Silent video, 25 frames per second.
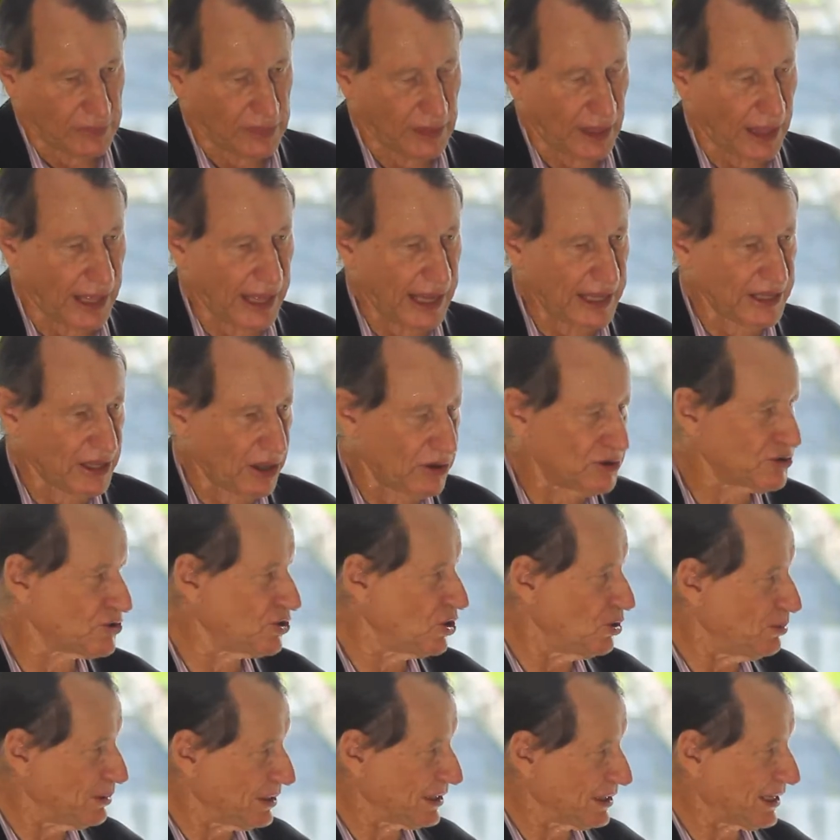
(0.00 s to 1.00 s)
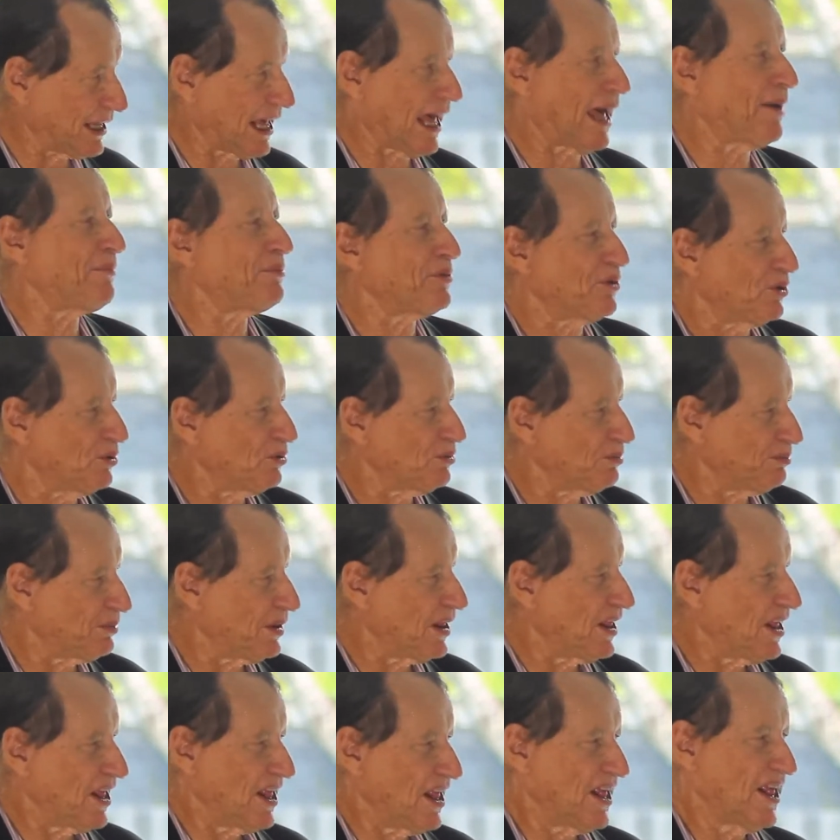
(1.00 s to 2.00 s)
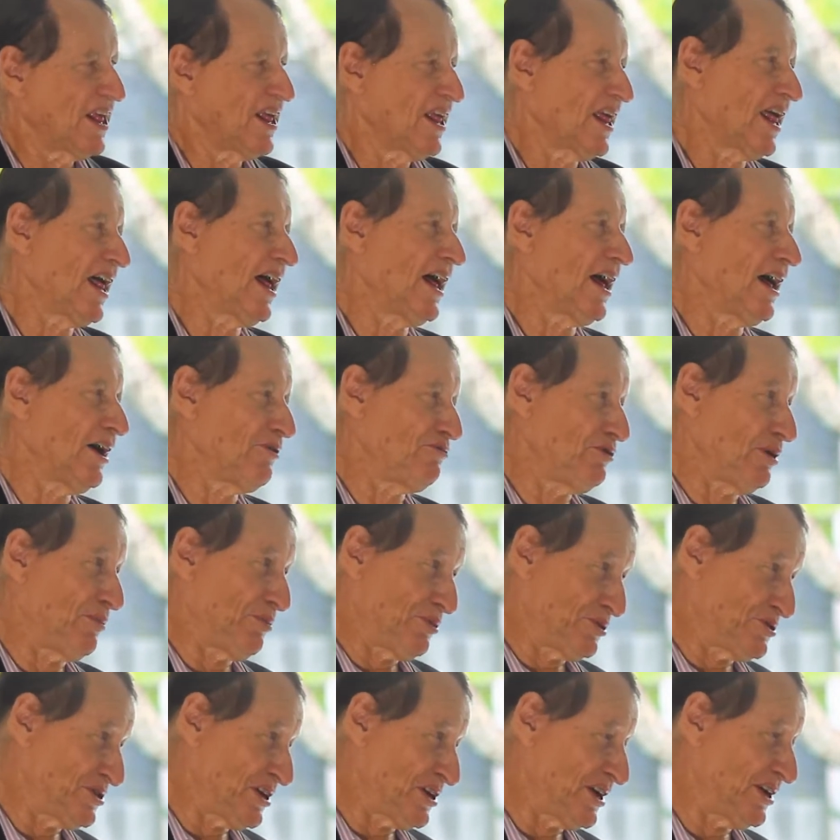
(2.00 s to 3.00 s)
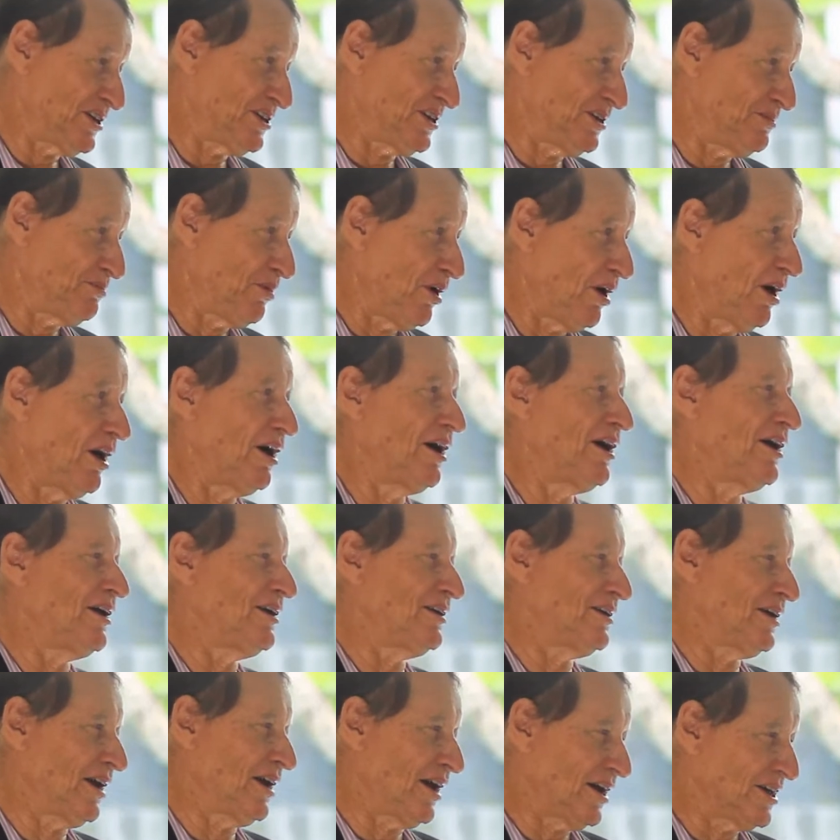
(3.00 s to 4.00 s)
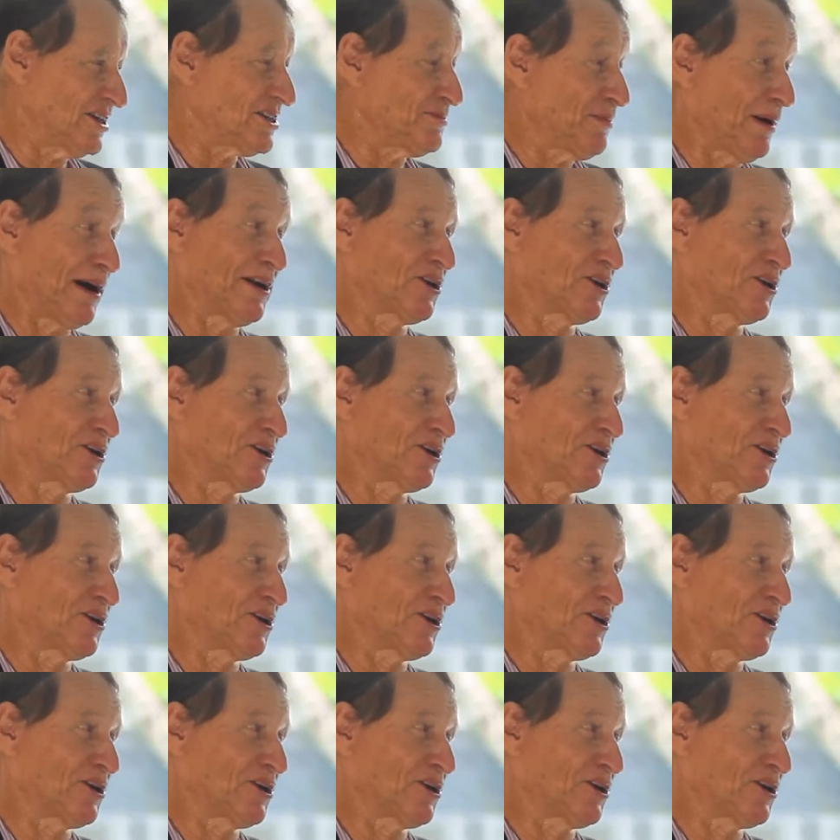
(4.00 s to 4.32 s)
and those human capital are represented by a smart